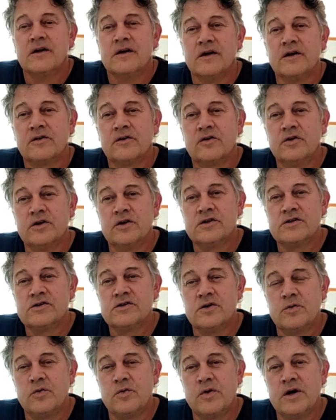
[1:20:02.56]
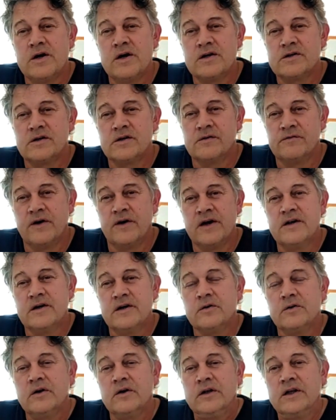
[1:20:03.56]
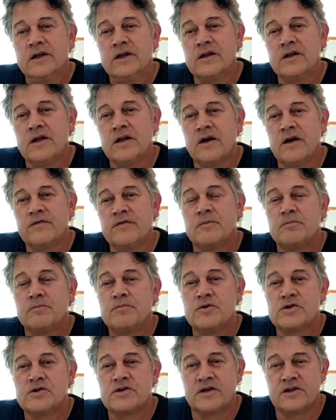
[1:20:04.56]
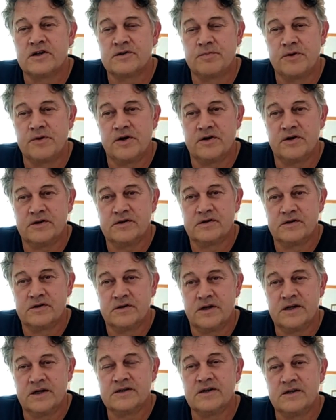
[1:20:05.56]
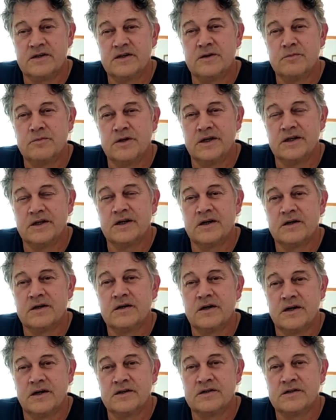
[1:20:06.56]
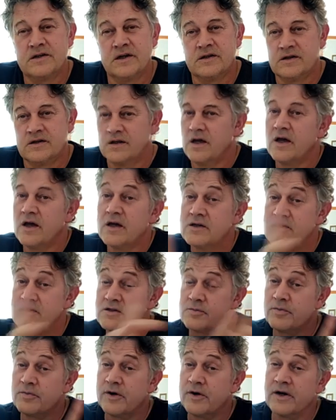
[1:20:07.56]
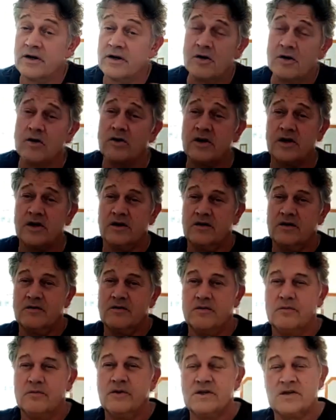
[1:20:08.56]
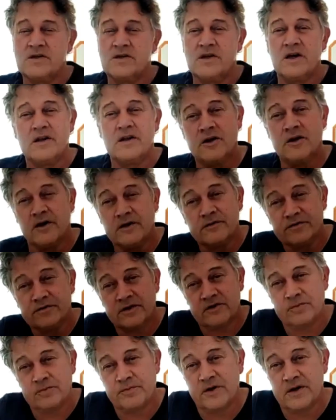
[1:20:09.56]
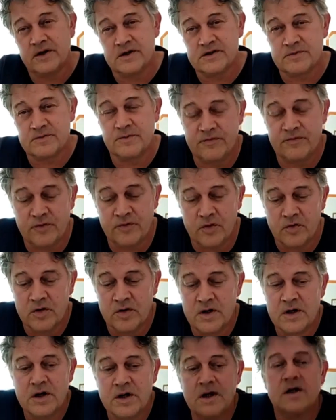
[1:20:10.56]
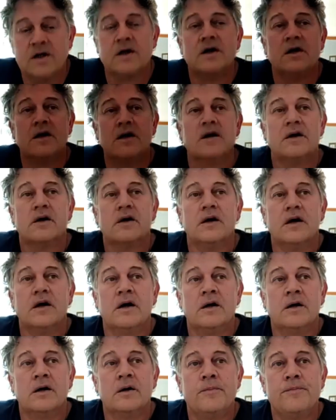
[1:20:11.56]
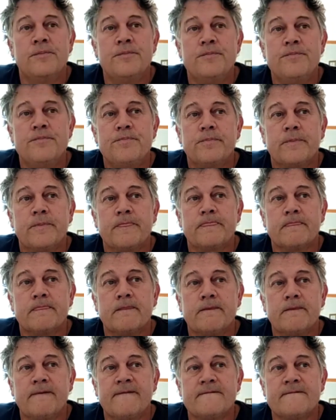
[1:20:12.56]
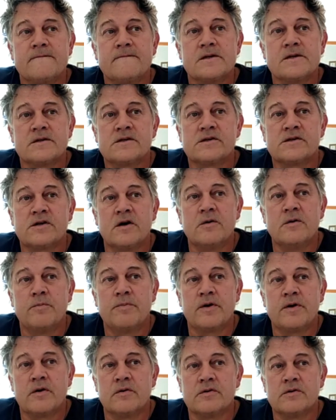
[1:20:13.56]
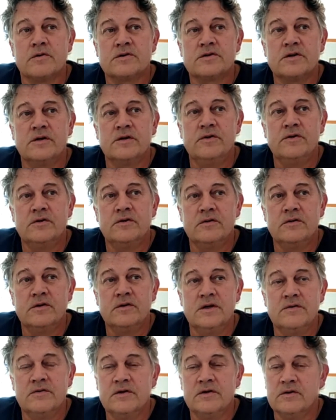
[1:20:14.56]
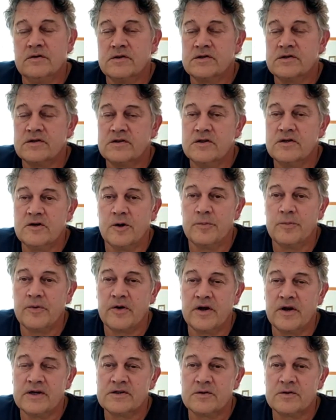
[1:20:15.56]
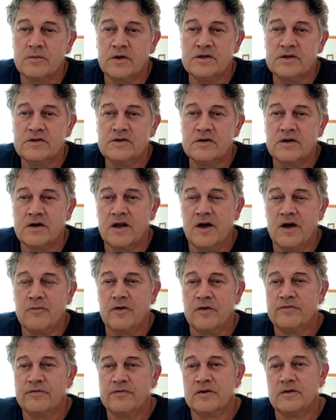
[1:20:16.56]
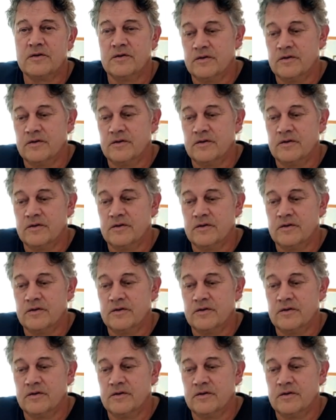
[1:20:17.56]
As good as you were, Wynand didn't have the push experience as a team leader as yet, as his brother Cocky, which had a lot of experience before. So because if you do even do a sea operation, once you climb off